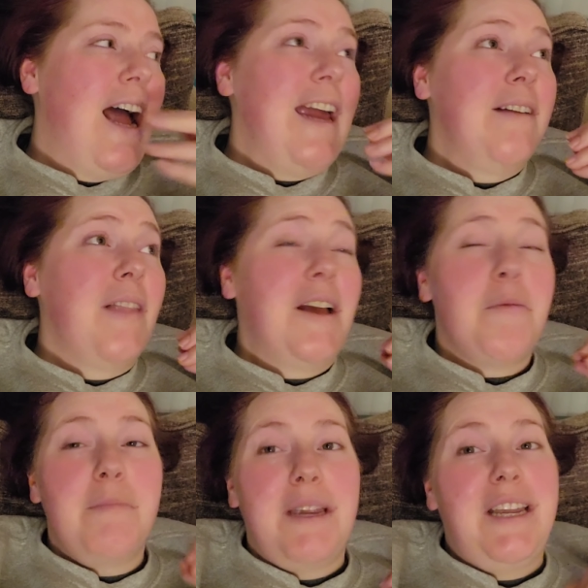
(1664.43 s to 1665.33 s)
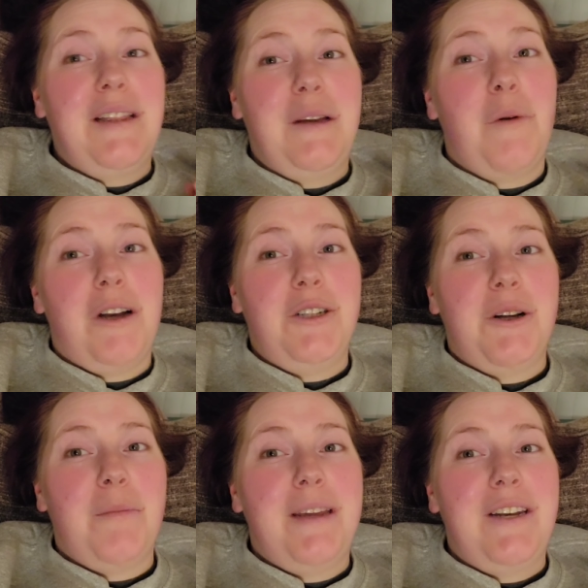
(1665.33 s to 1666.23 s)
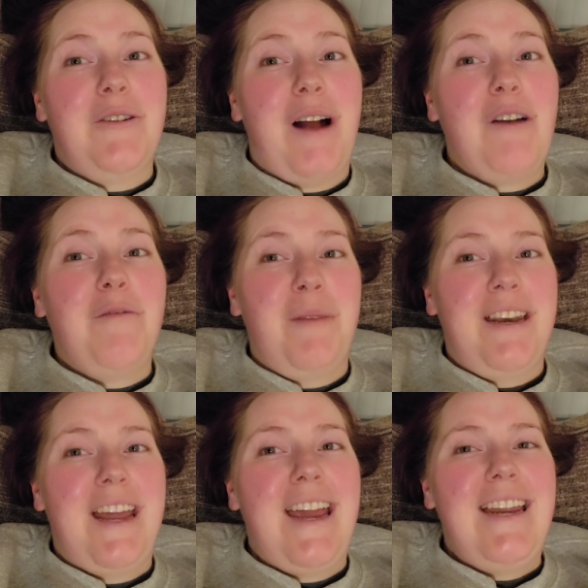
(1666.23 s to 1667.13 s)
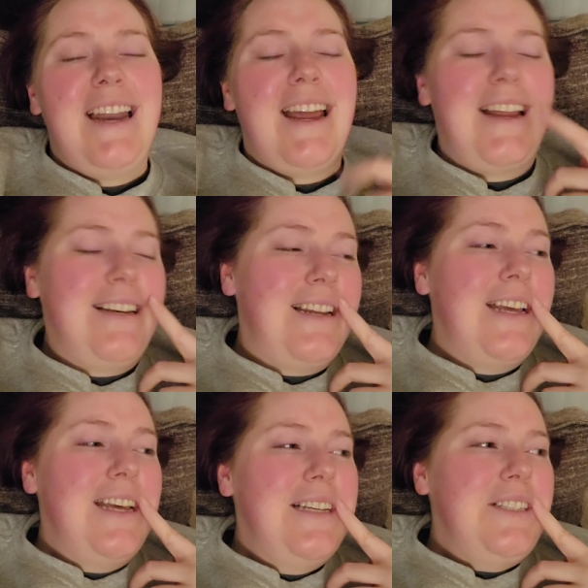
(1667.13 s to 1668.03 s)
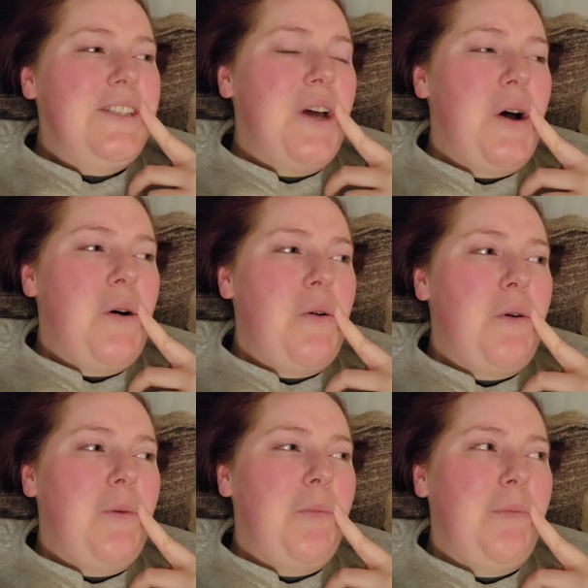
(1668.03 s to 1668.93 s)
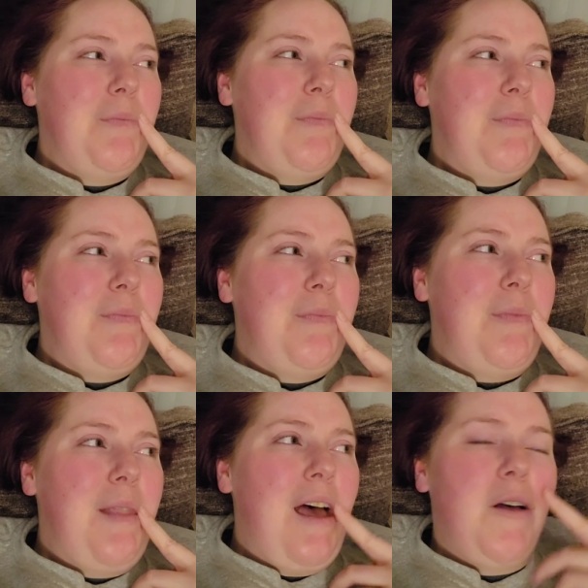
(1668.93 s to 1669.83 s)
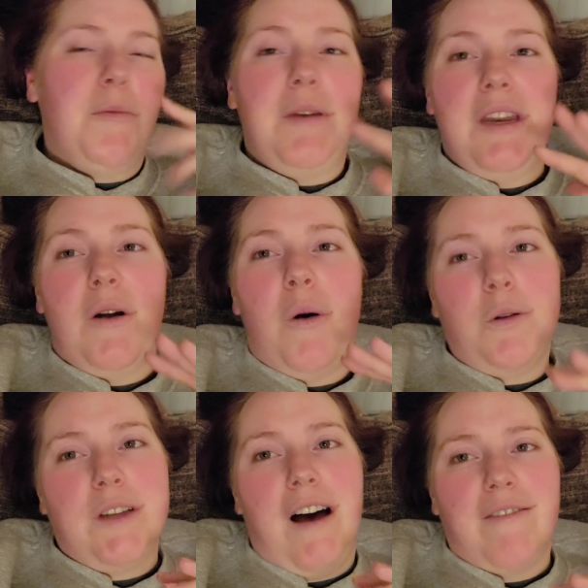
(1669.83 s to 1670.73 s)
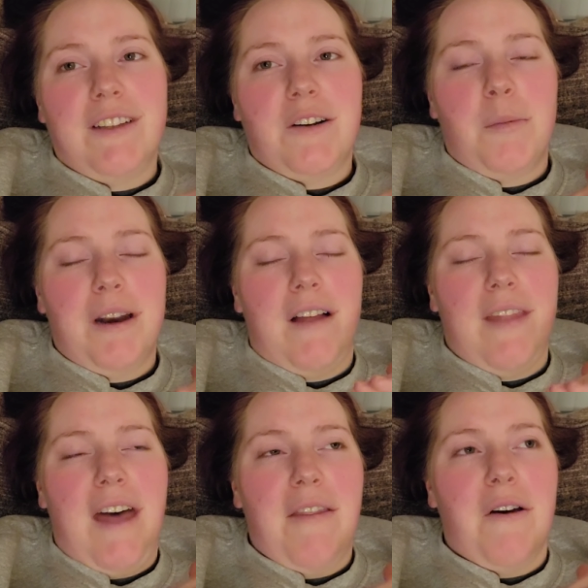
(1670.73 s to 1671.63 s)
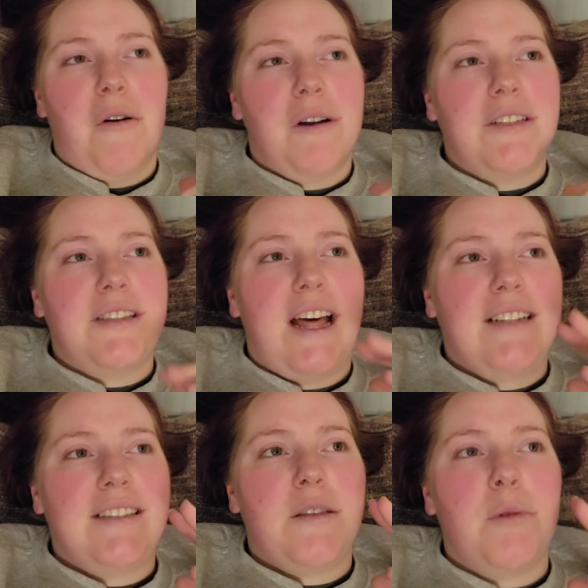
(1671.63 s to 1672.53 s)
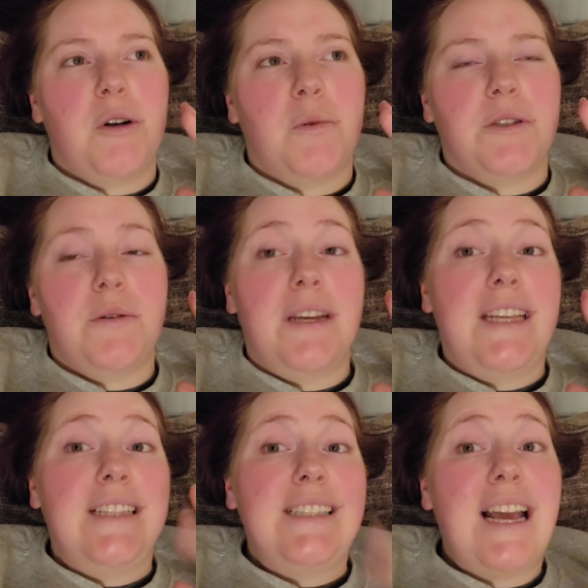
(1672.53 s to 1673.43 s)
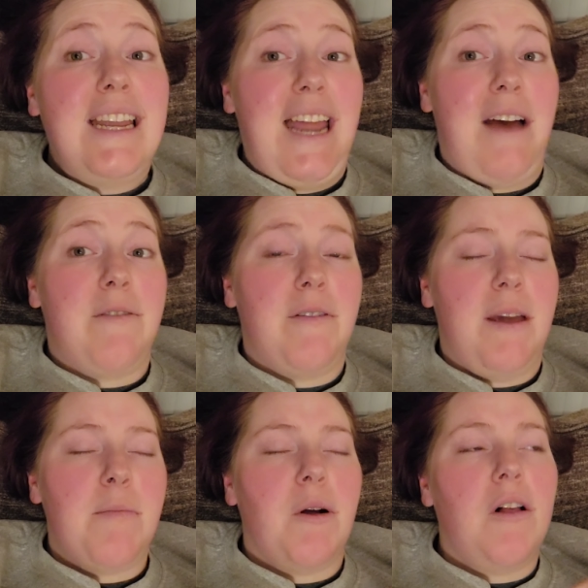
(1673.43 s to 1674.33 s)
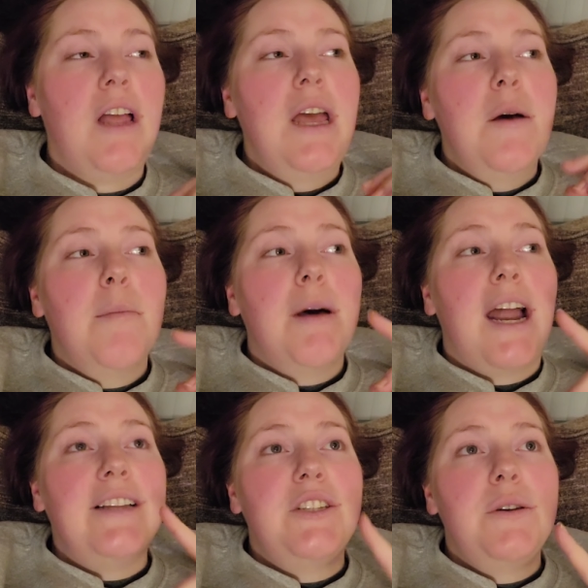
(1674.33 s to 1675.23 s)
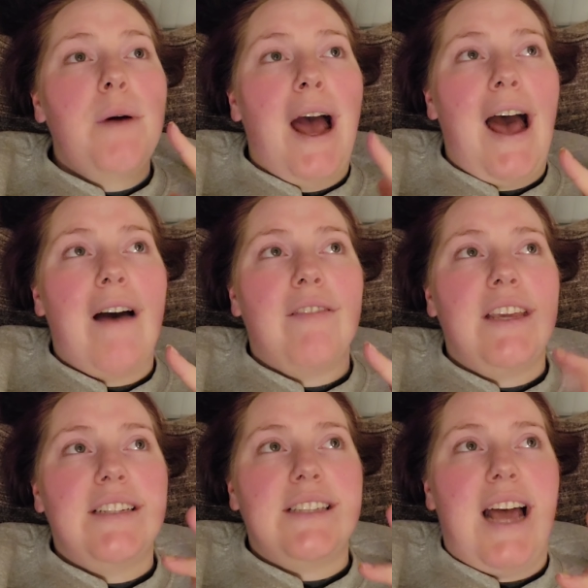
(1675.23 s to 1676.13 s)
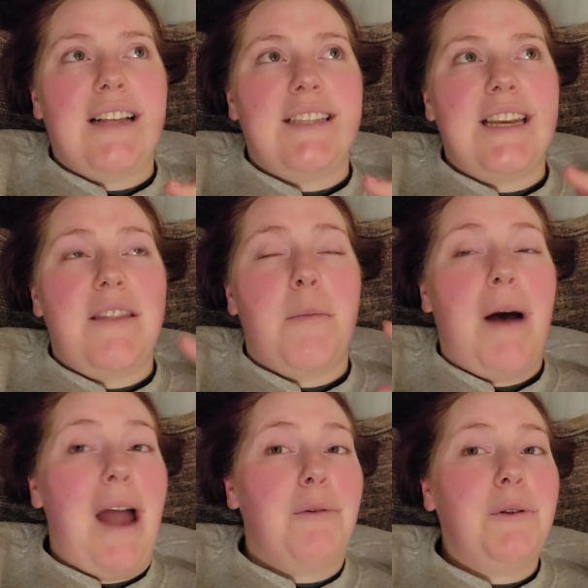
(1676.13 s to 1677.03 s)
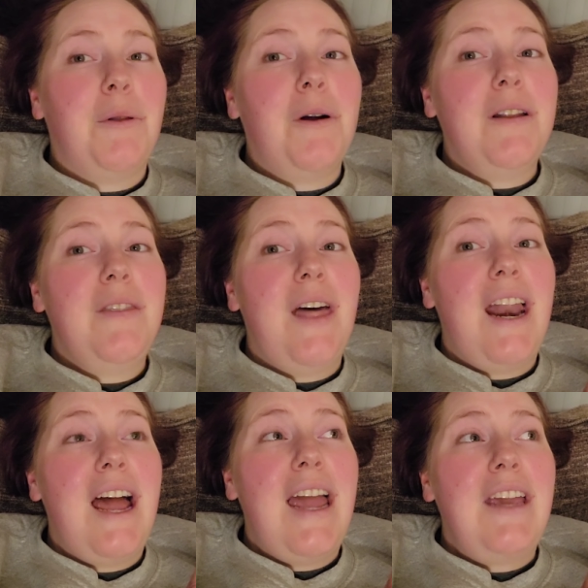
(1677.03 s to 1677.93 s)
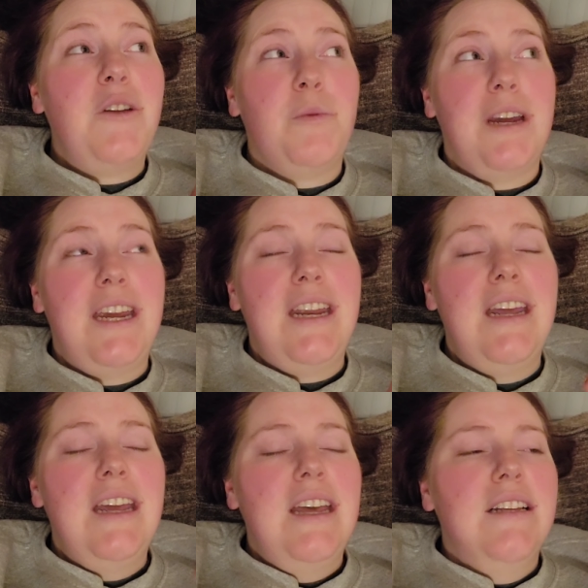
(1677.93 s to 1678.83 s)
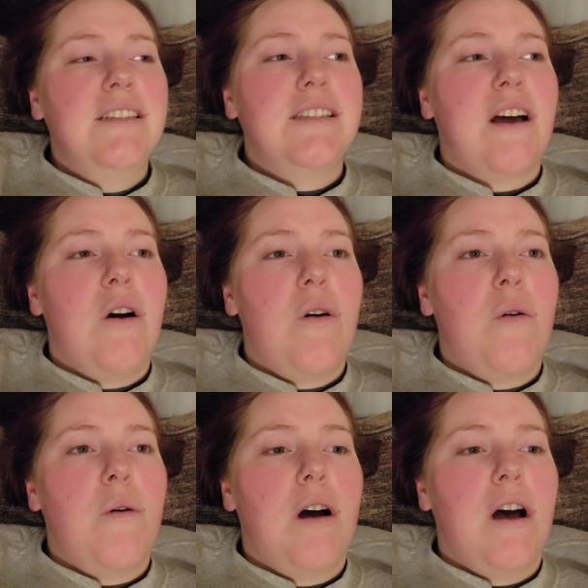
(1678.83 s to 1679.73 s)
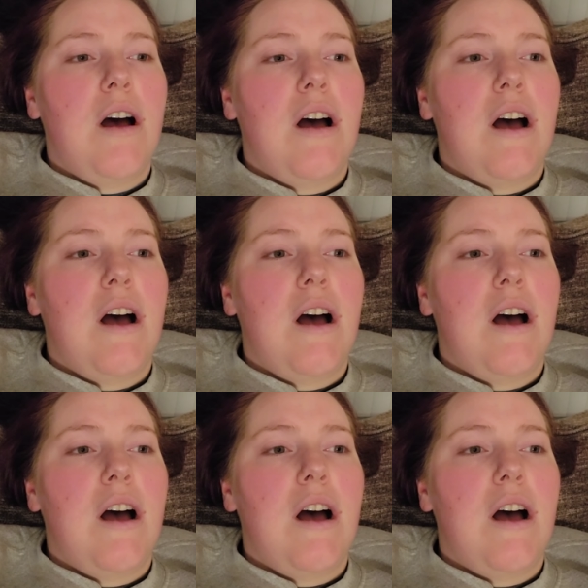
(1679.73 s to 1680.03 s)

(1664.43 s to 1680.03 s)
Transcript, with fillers: I like immediately want to jump into Crown of Midnight and so um, need to hold off a little bit on that though, because that's the book we're doing in the second half of April. But I do have The Assassin and the Pirate Lord that I could read, so